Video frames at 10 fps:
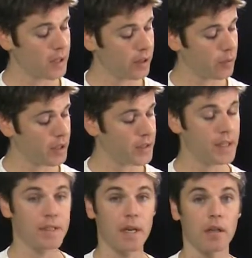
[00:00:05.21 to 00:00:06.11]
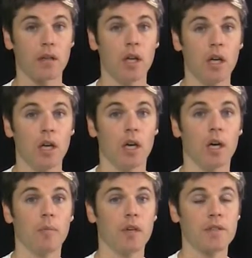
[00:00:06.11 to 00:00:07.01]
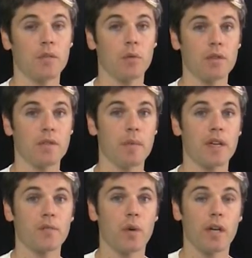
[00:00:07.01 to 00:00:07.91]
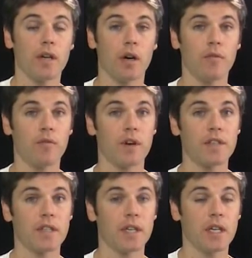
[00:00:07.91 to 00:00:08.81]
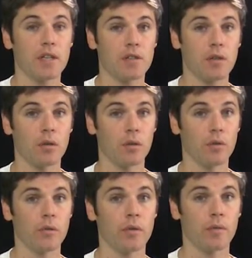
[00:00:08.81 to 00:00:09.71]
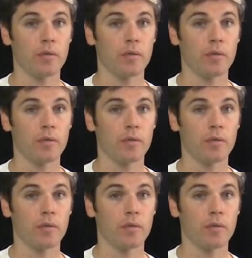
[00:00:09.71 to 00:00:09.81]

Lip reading: a little bit of detail as to what's the best way of fretting each chord,